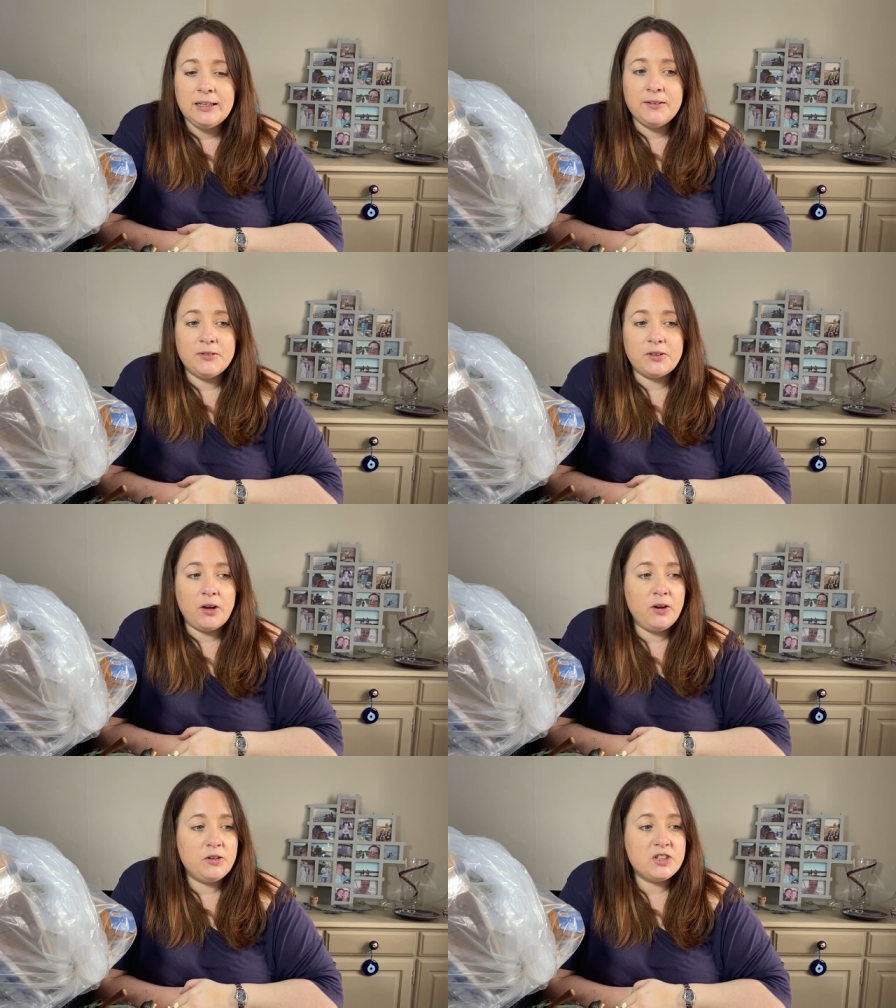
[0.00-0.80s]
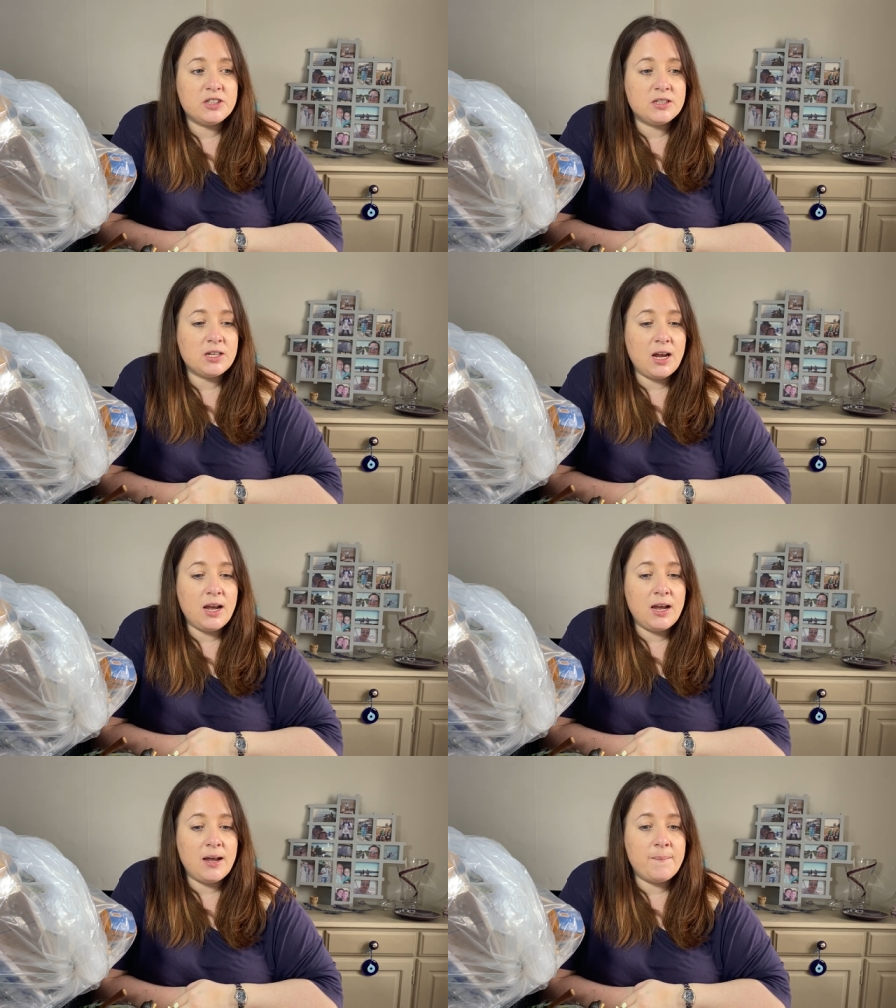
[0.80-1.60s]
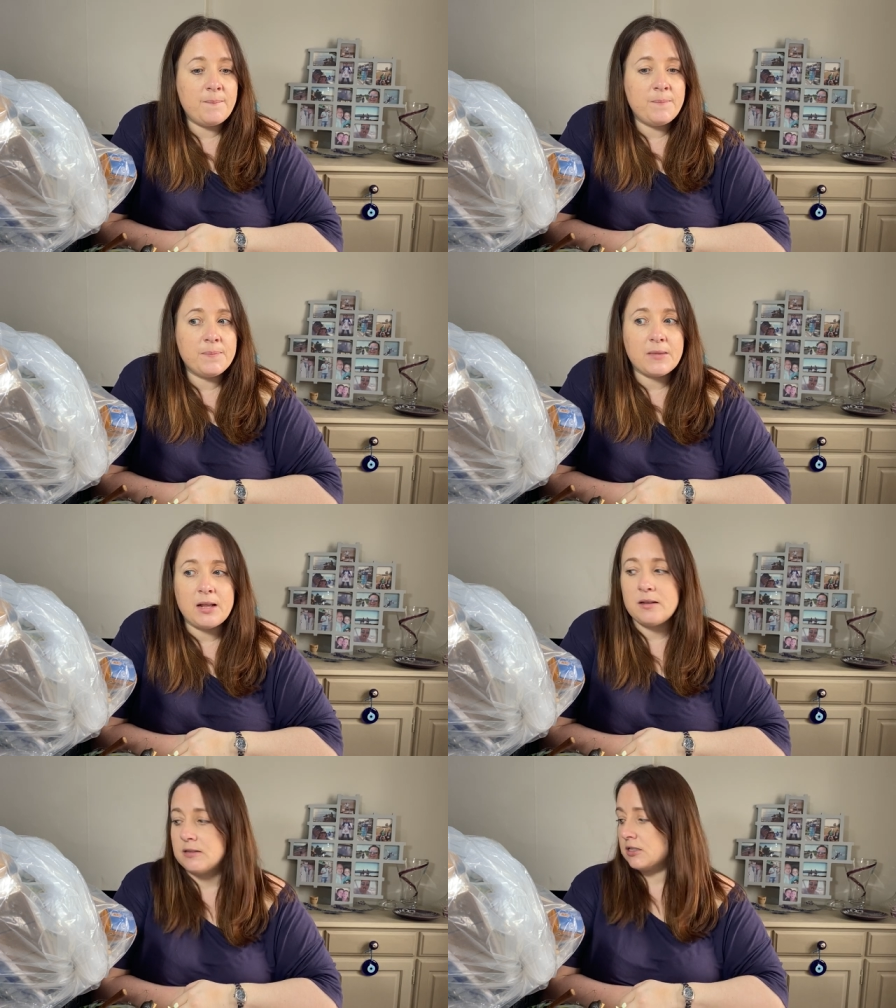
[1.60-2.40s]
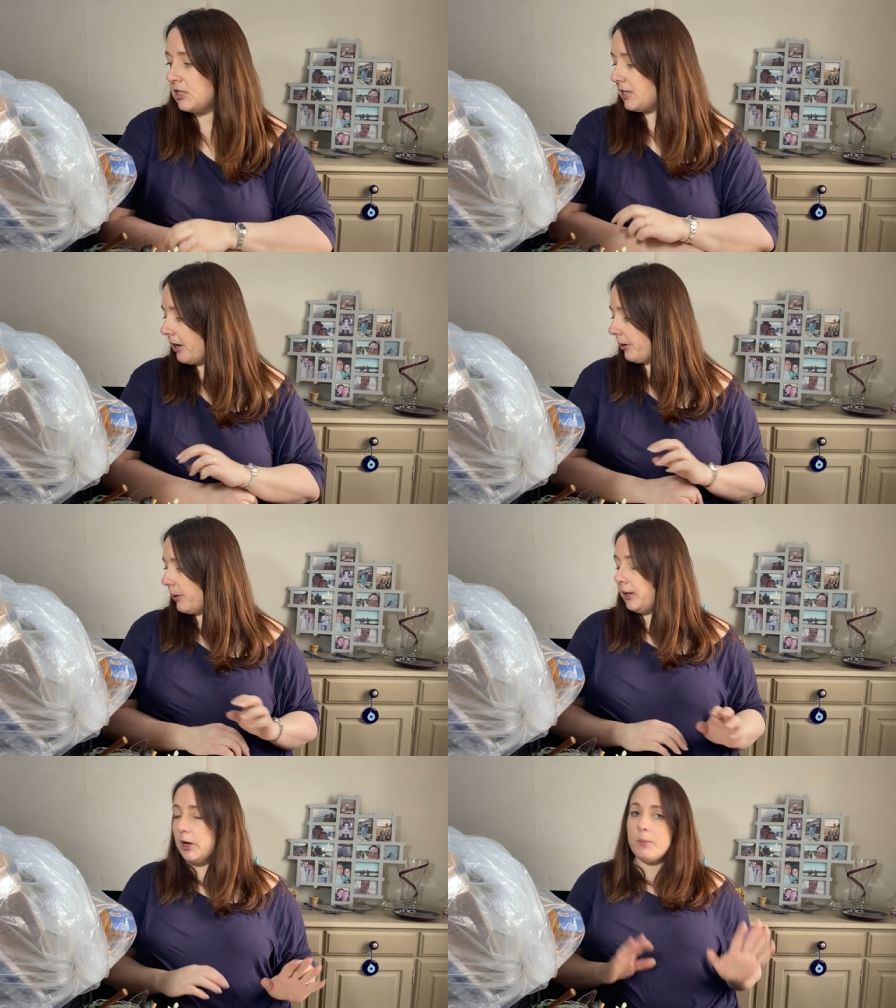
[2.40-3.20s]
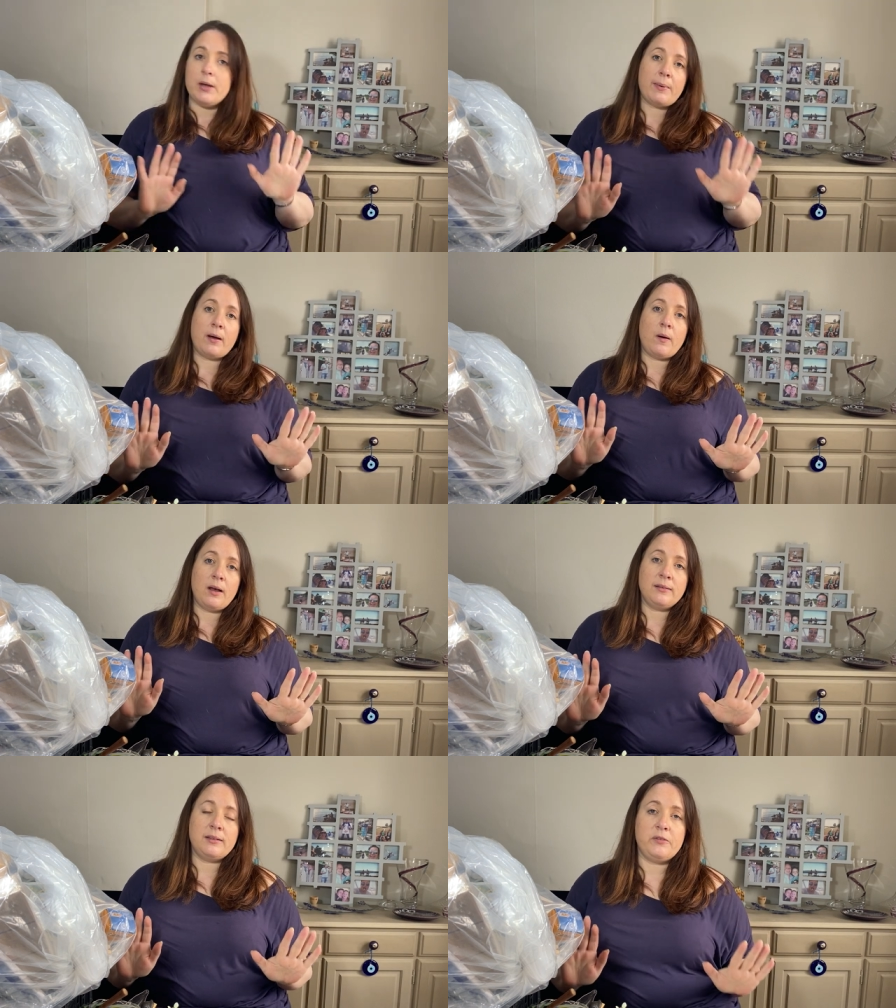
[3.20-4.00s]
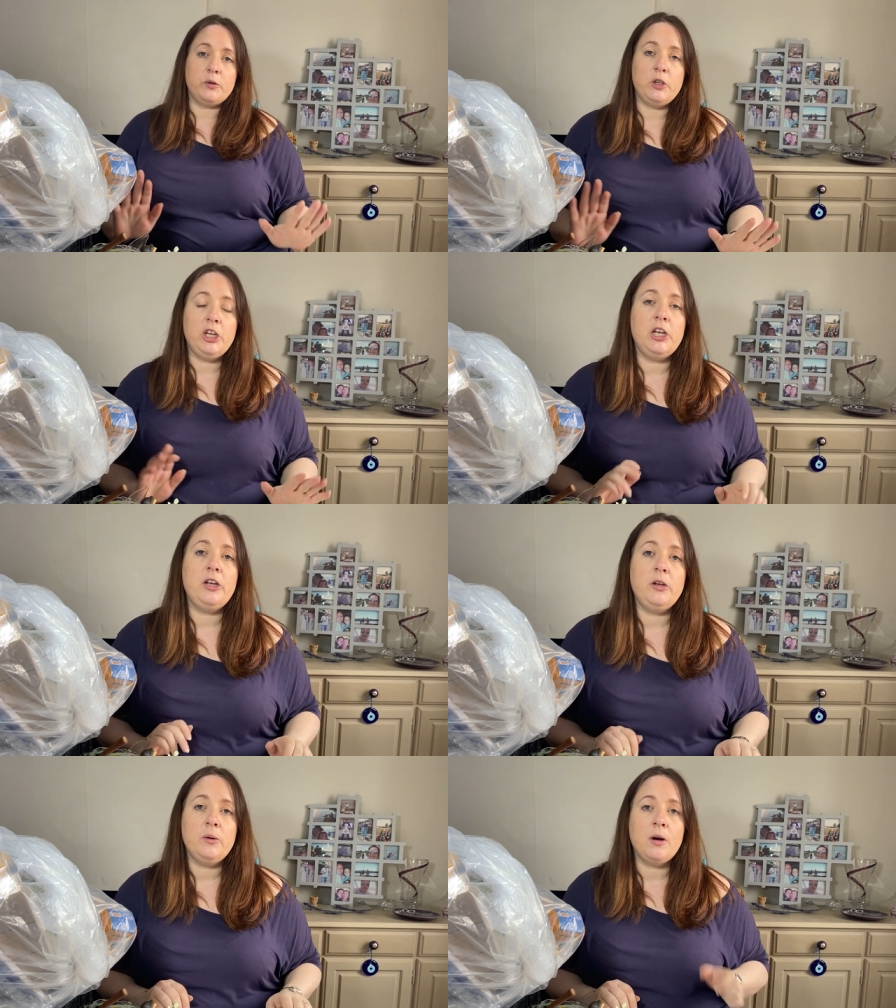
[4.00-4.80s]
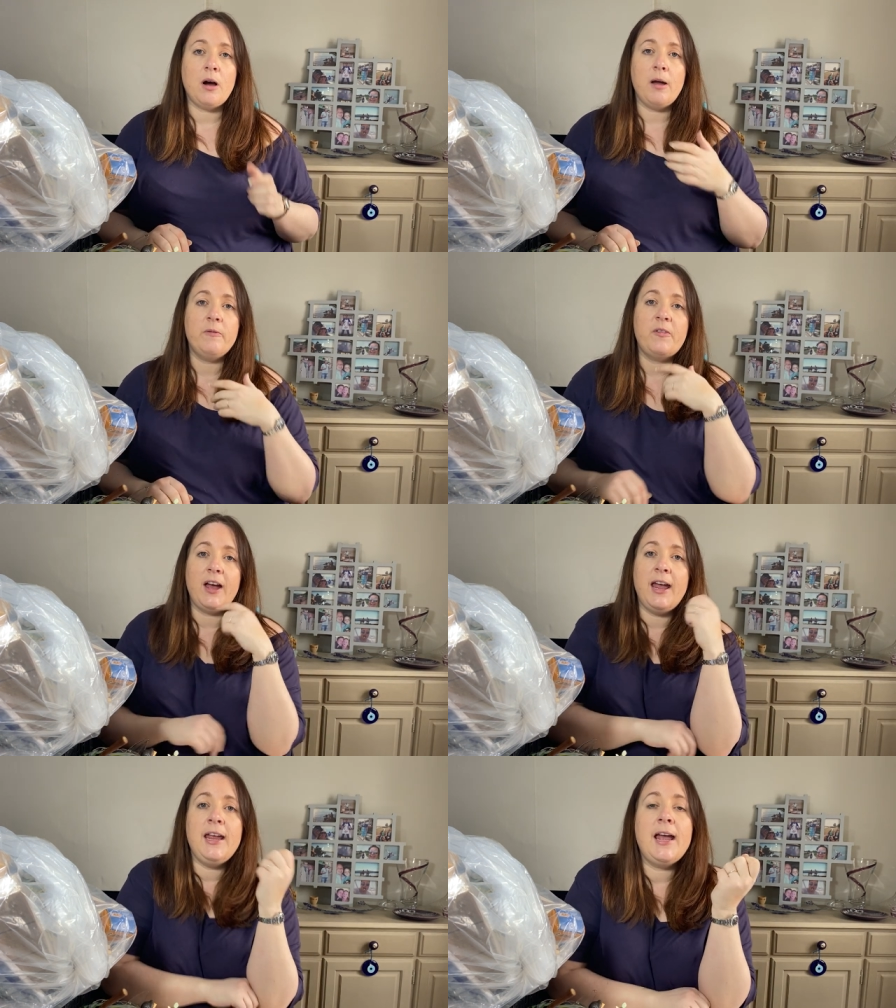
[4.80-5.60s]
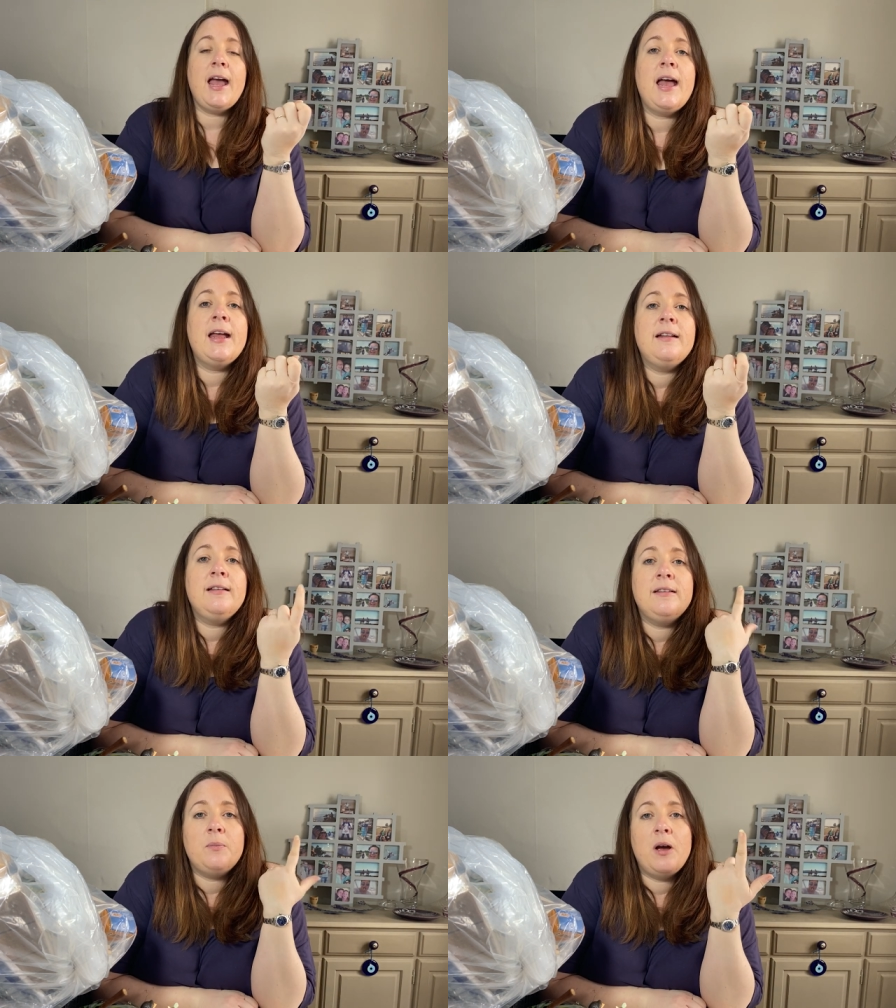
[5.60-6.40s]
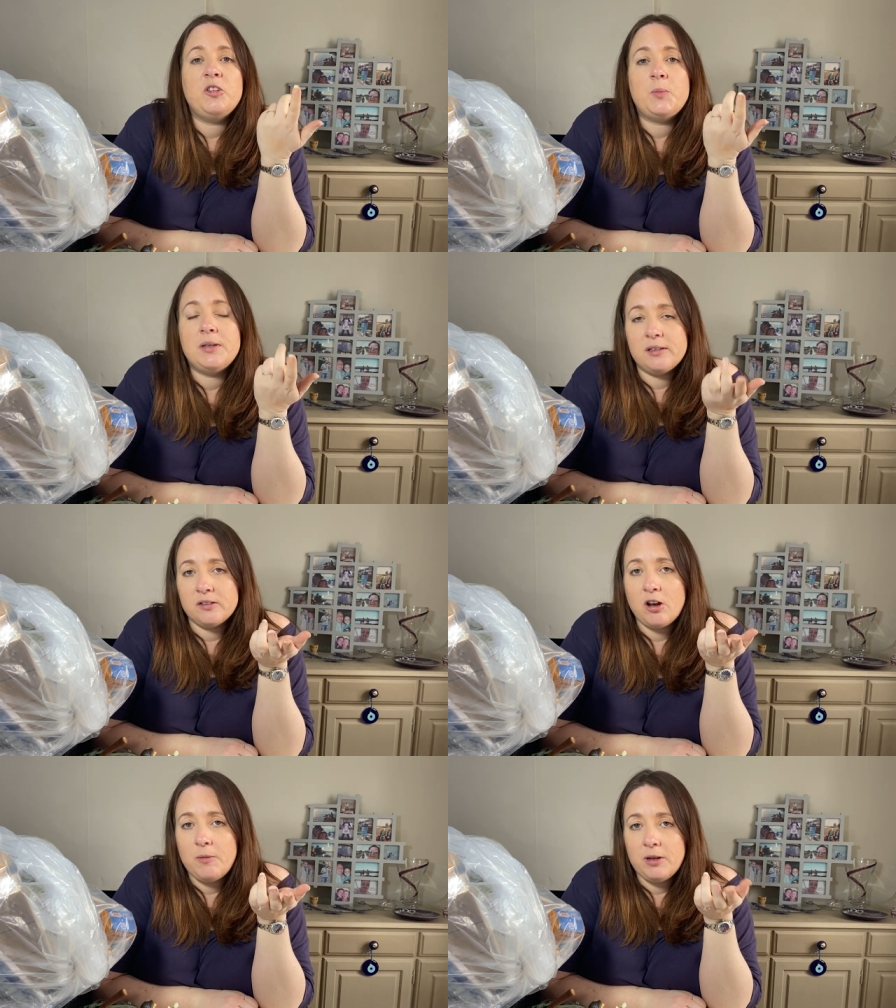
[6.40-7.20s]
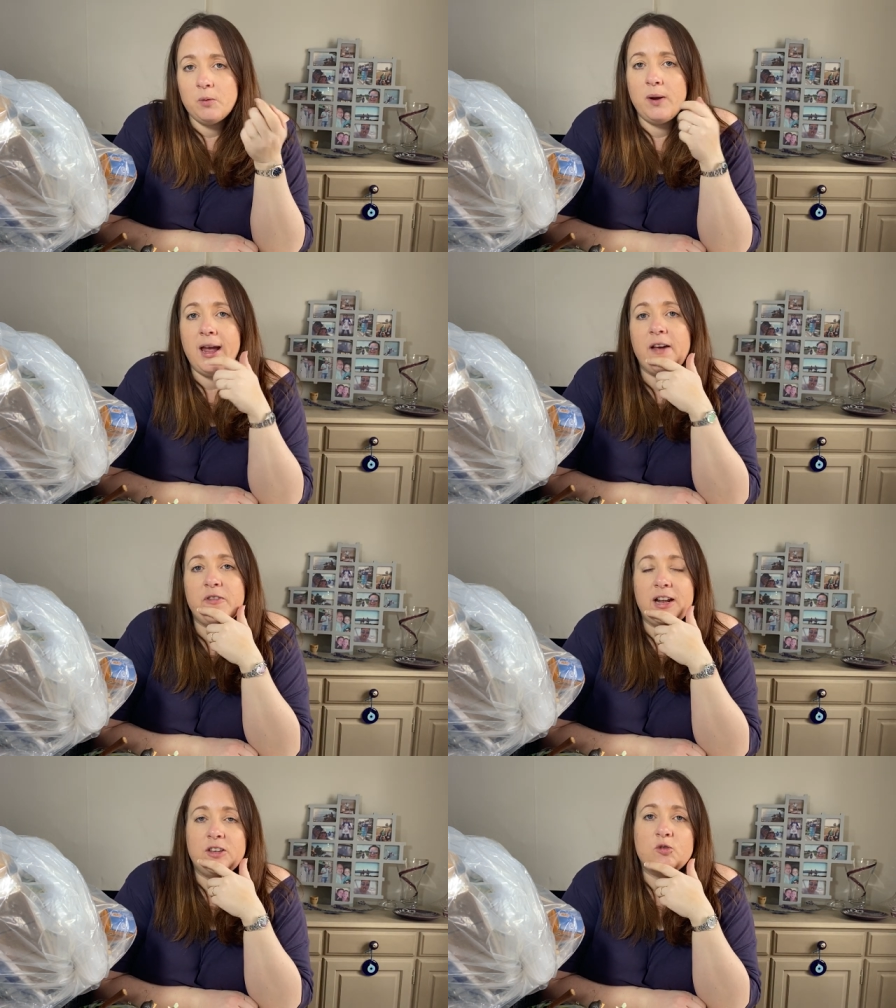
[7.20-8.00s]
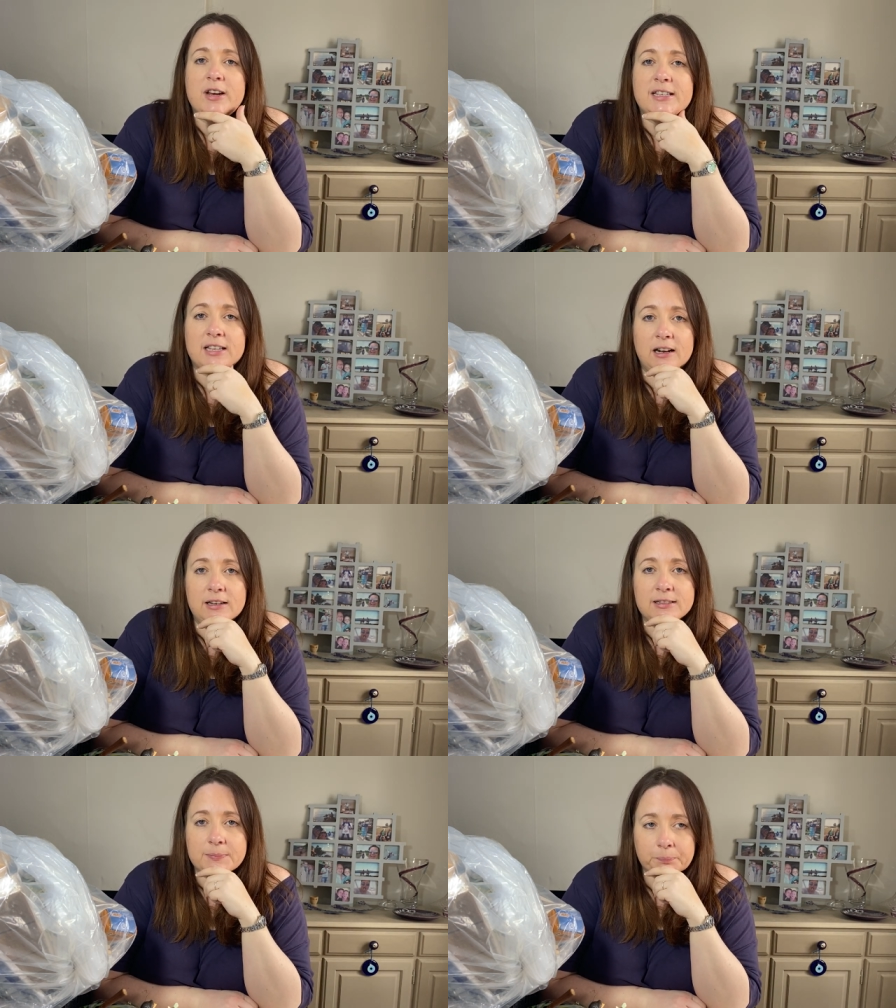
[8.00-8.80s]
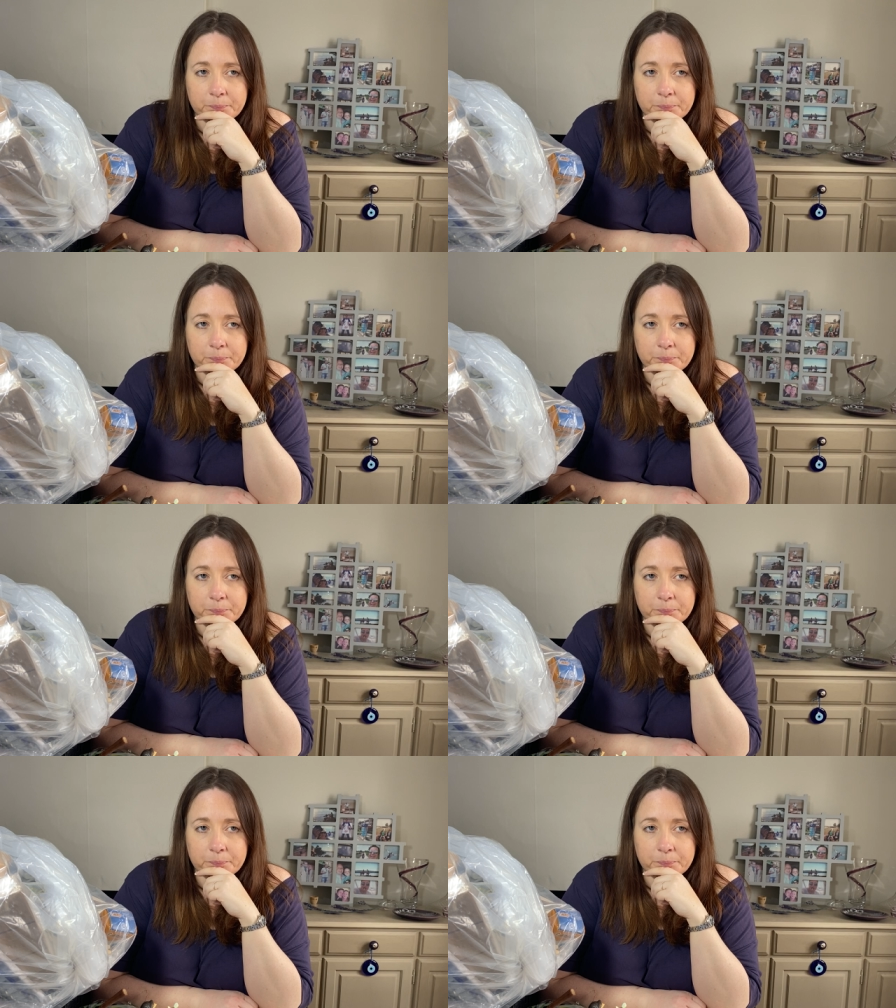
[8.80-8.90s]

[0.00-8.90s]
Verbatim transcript: So just um, to tell you a little bit about us. If you're new, I'm Faye and my husband is Simon and we're F&S resellers.